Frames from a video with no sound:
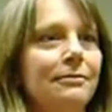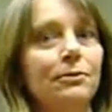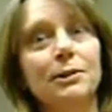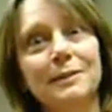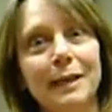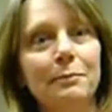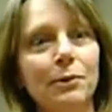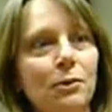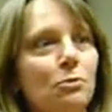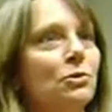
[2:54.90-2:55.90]
For
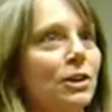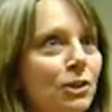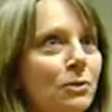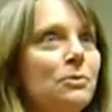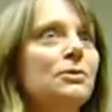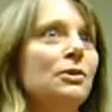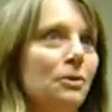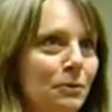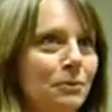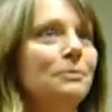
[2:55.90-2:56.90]
example, no drug use,
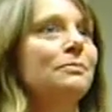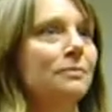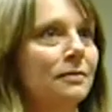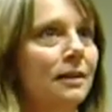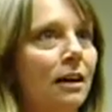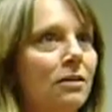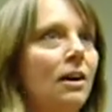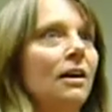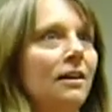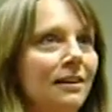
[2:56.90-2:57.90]
no
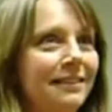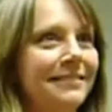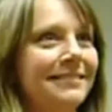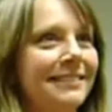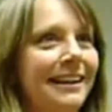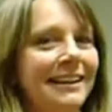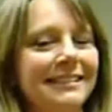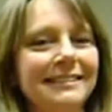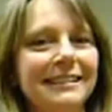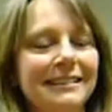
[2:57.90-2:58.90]
alcohol, and